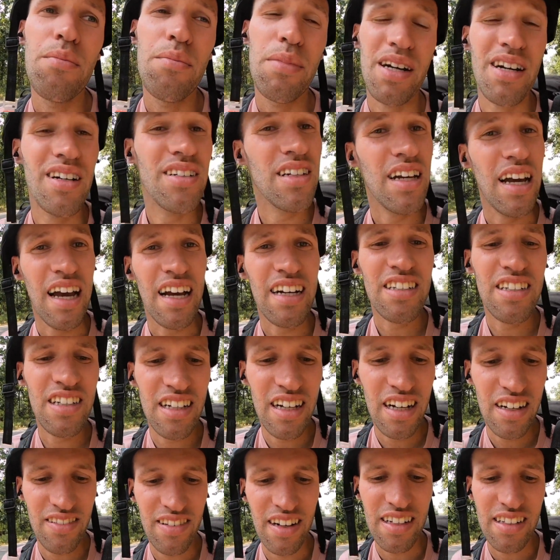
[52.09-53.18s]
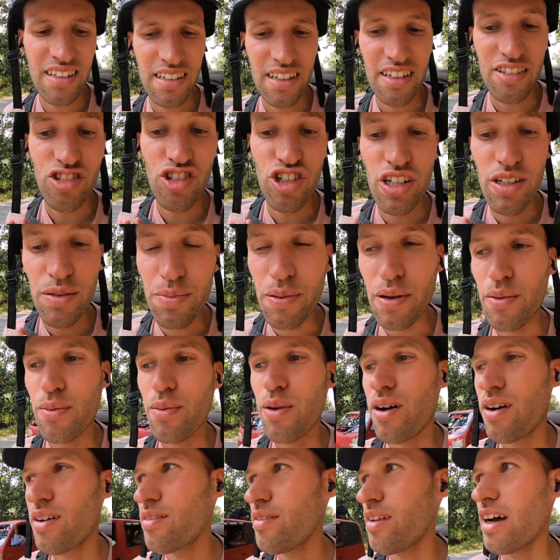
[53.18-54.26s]
Because I rented a cheaper
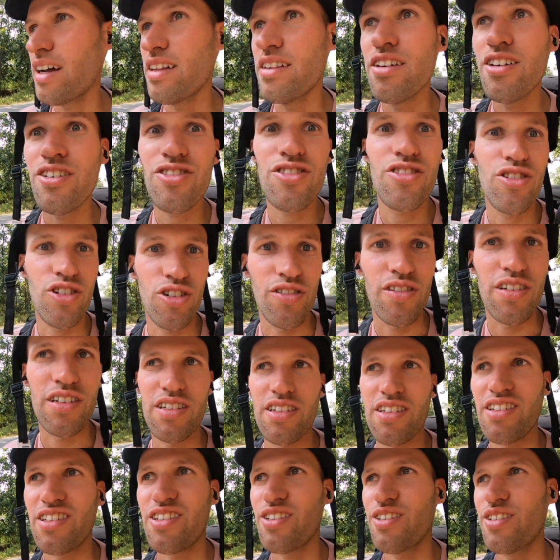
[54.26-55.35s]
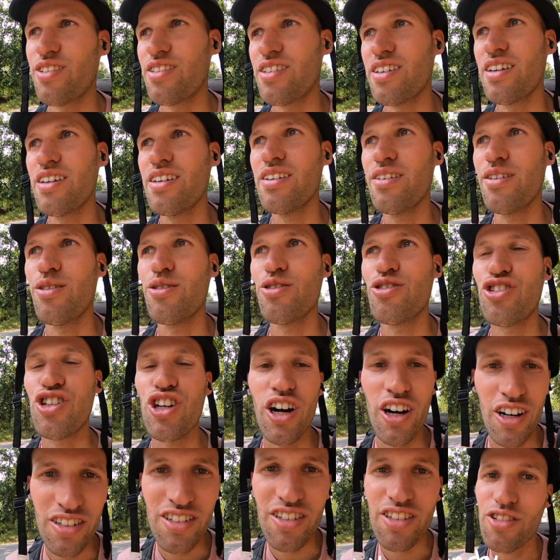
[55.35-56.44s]
one and not a touristy scooter who
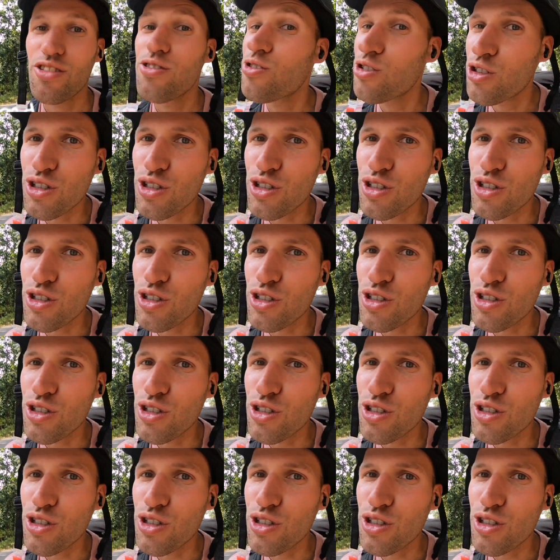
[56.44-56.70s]
charged